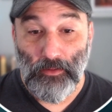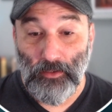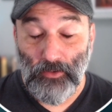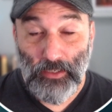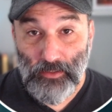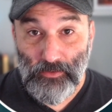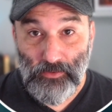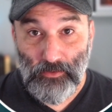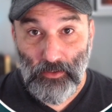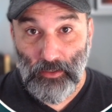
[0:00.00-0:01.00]
There
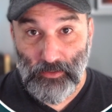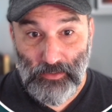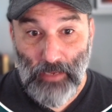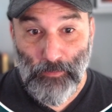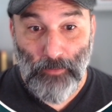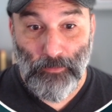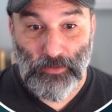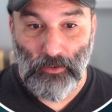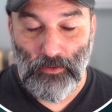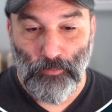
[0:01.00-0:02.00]
is a step up
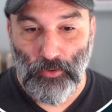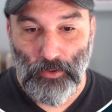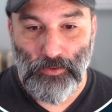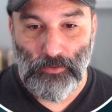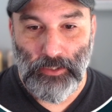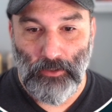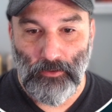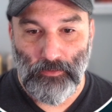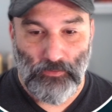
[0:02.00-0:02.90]
tier, the producer tier,